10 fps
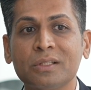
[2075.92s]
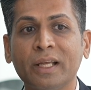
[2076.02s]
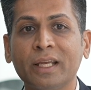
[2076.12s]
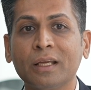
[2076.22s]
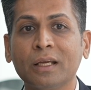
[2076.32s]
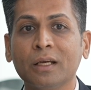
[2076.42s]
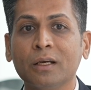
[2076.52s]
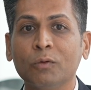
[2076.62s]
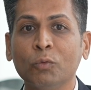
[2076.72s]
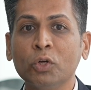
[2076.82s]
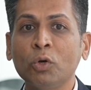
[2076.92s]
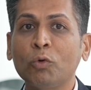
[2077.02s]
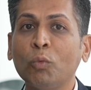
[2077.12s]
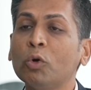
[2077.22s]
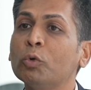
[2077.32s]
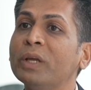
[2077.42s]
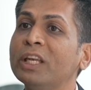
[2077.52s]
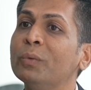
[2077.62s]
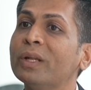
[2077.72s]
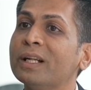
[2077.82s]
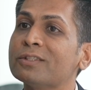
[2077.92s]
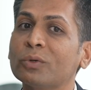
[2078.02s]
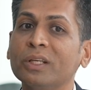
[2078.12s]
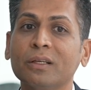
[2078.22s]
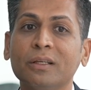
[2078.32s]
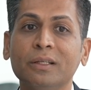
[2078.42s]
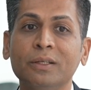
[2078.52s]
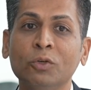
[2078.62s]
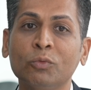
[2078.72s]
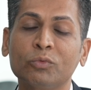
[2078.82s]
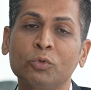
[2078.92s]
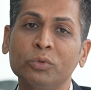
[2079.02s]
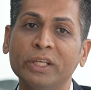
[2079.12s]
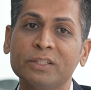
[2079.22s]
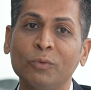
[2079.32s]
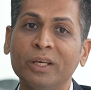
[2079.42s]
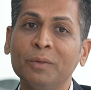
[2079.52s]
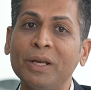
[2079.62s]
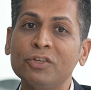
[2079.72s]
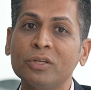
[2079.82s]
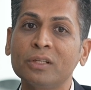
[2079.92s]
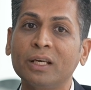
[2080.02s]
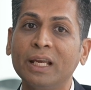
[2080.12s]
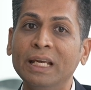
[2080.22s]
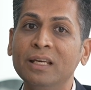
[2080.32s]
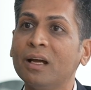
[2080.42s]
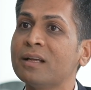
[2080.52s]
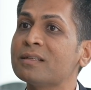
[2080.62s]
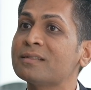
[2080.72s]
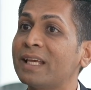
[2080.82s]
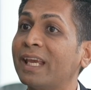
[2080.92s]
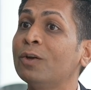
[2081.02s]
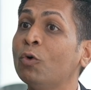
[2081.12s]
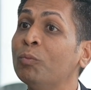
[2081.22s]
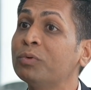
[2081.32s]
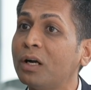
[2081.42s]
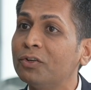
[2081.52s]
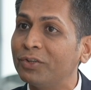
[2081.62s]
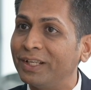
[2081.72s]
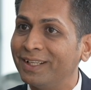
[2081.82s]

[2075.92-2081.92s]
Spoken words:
like, would you not want to be anywhere else? So he, 2 things. One, he mentioned that India is a second home country.